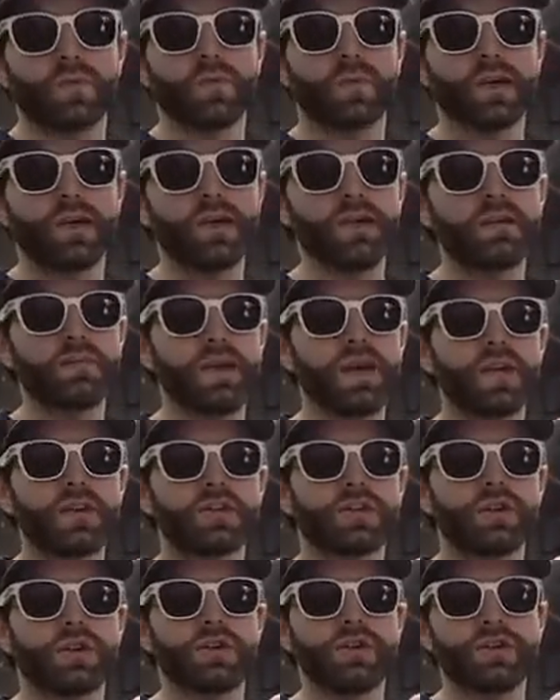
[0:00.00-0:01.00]
So
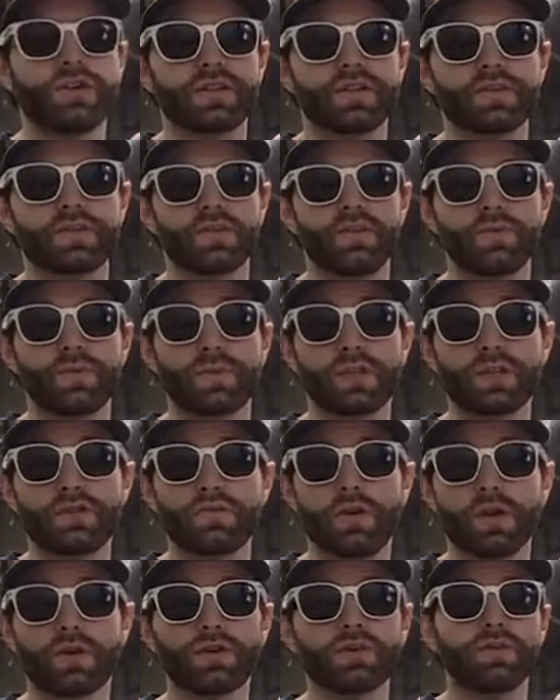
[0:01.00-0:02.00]
now, we need to make
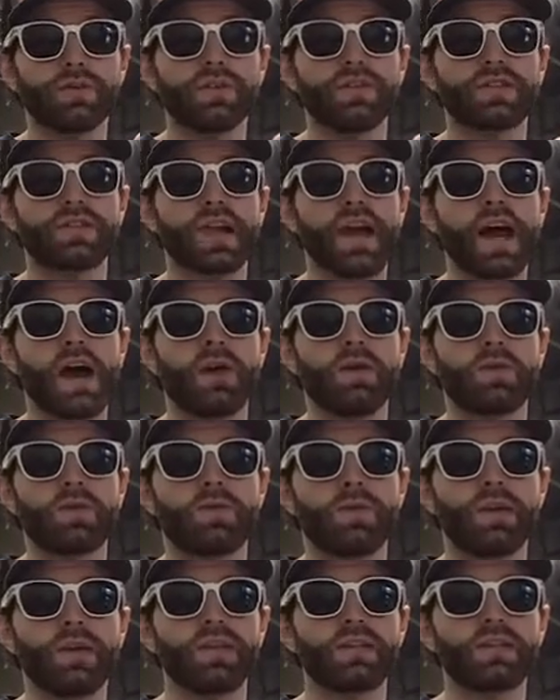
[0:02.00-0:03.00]
sure that this loop is
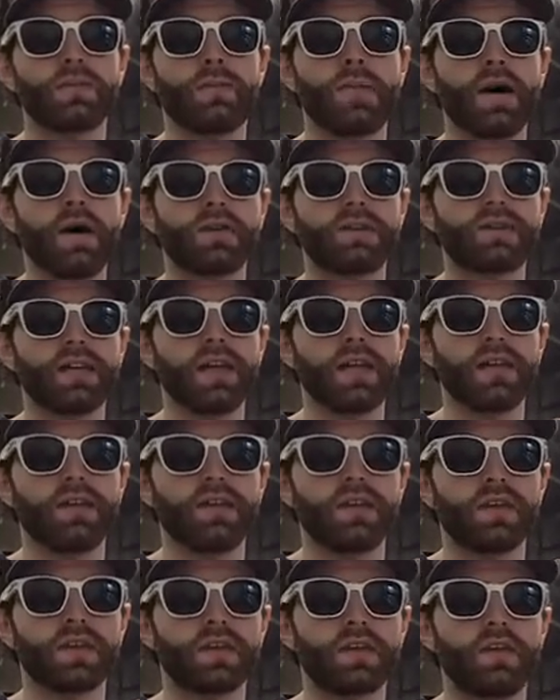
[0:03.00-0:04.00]
structurally sound.
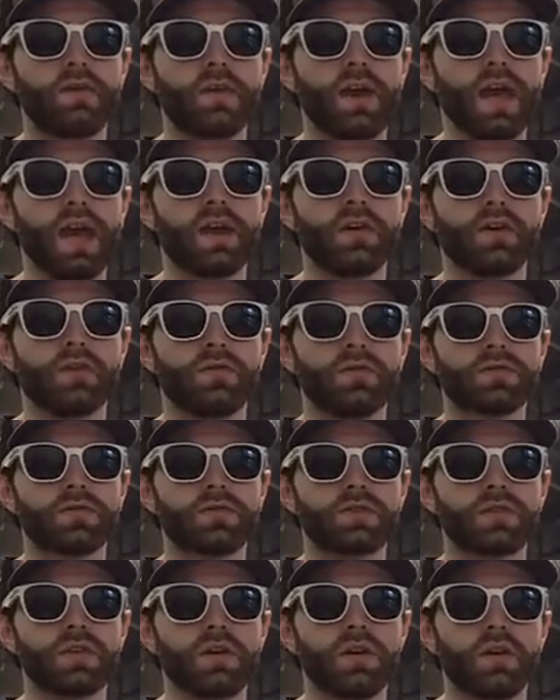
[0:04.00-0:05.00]
We need to melt
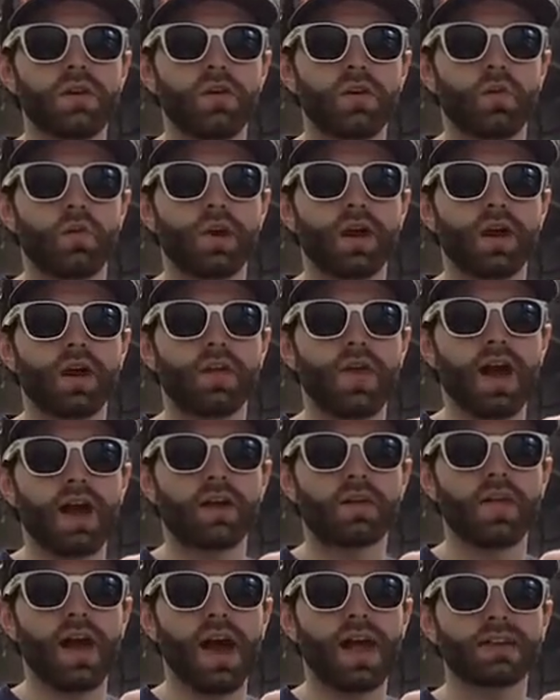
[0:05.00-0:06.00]
in the acute
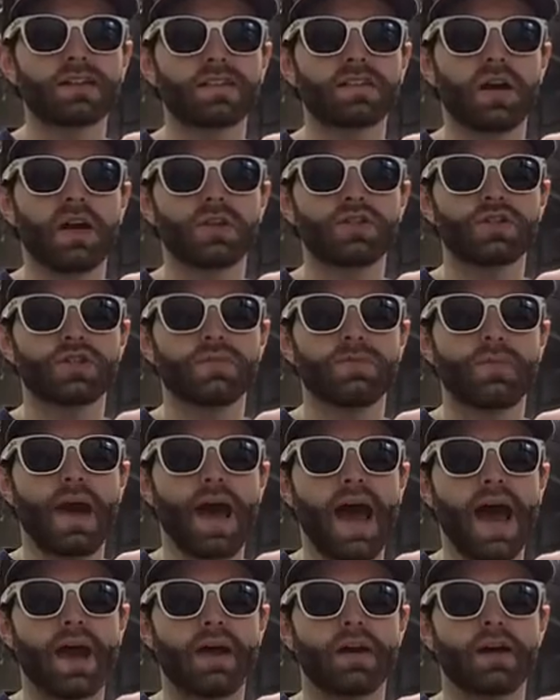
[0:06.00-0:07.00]
angles where
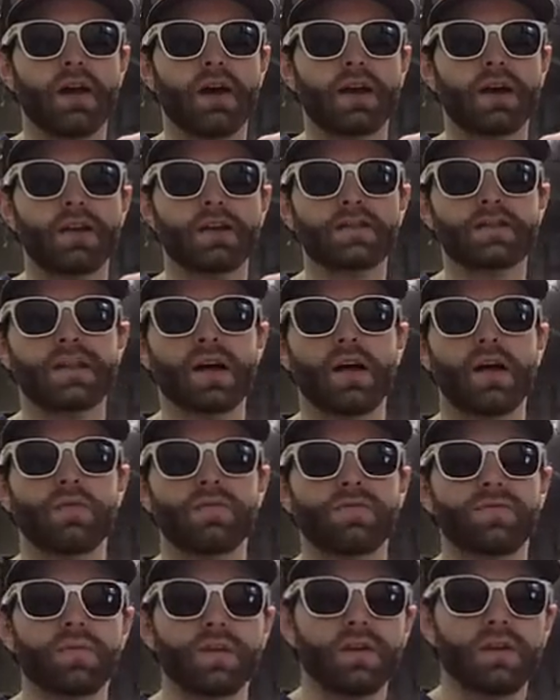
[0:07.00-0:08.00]
that glass touched
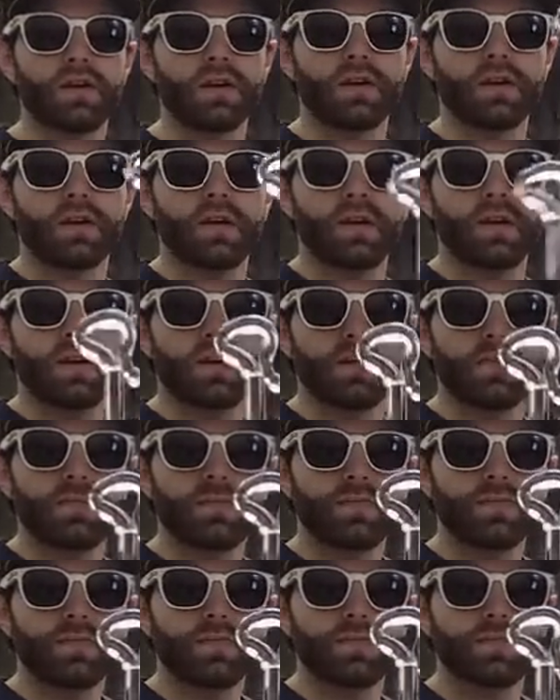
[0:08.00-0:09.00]
back on itself.